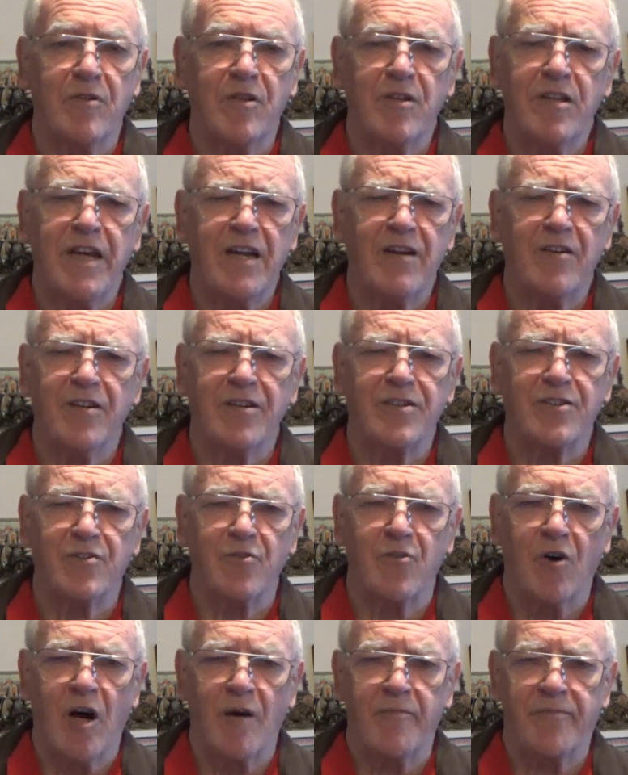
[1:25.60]
they're not
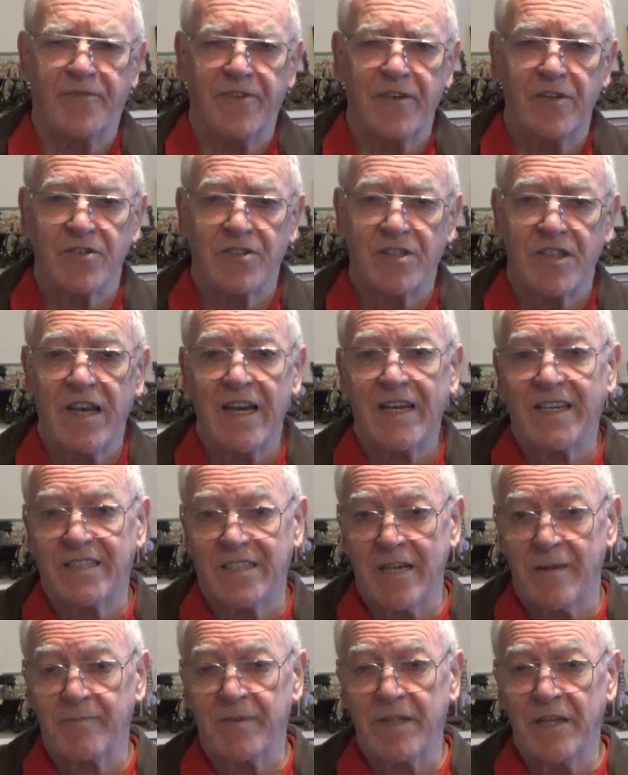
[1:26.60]
so obvious,
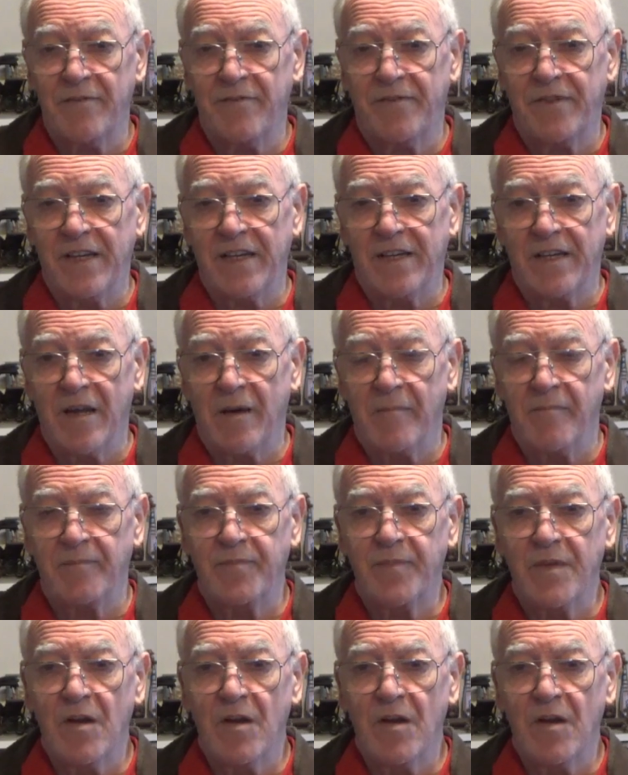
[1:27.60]
except in Vietnam.